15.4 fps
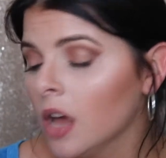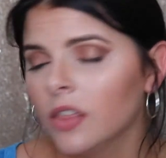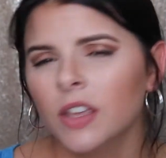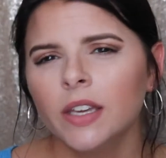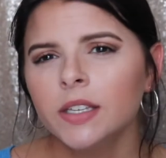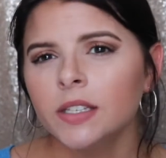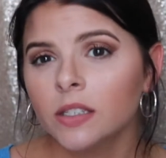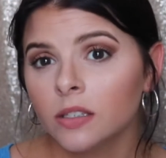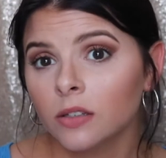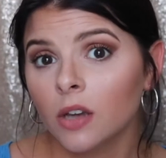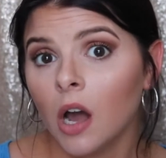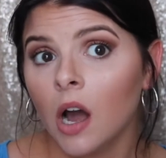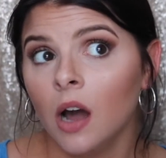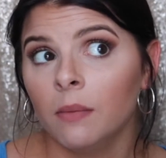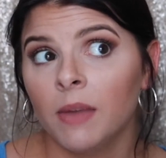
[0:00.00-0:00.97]
This
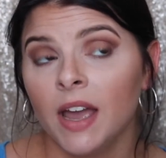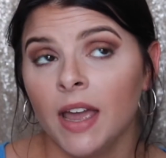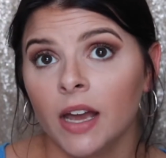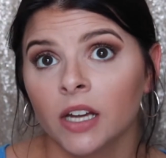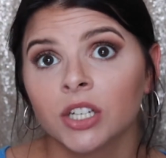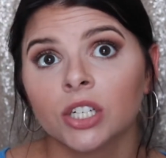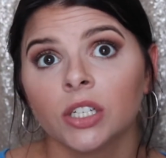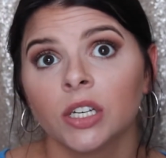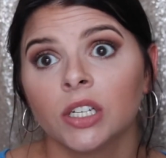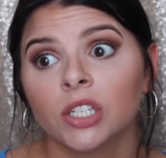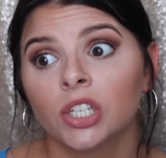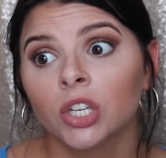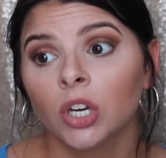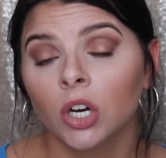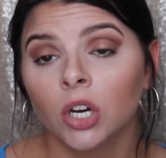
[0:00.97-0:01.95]
I actually
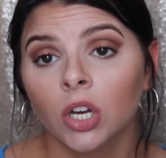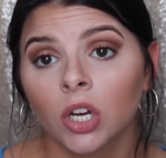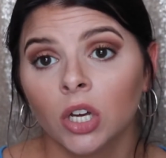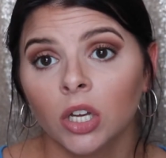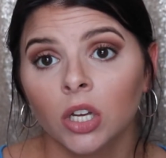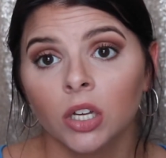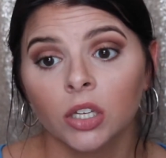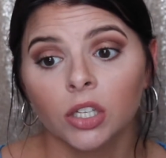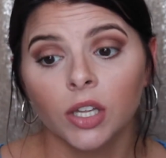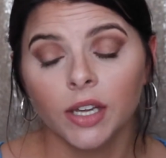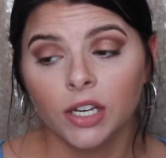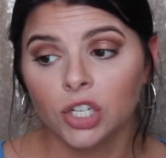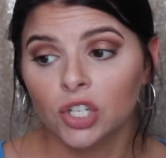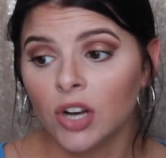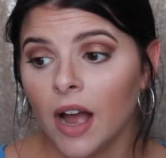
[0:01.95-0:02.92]
took
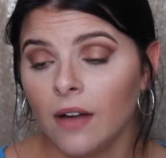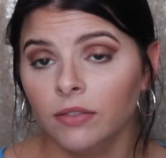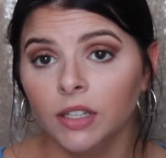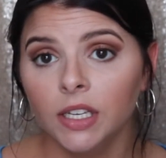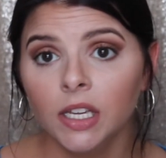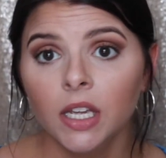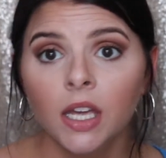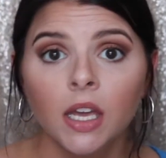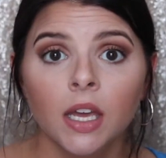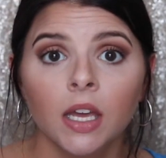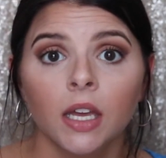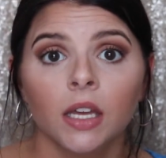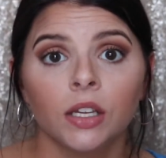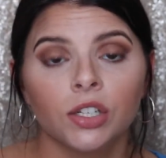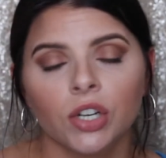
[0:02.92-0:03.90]
like traveling
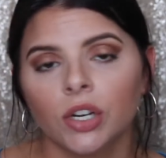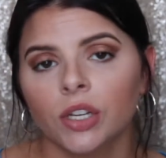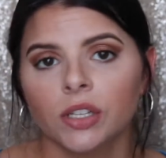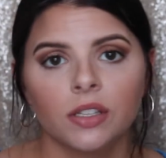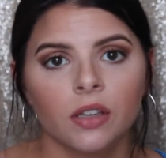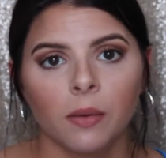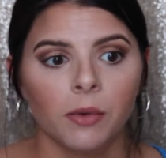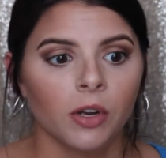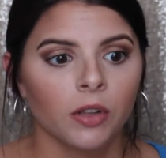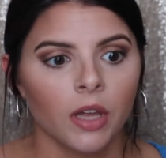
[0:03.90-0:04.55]
during the summer.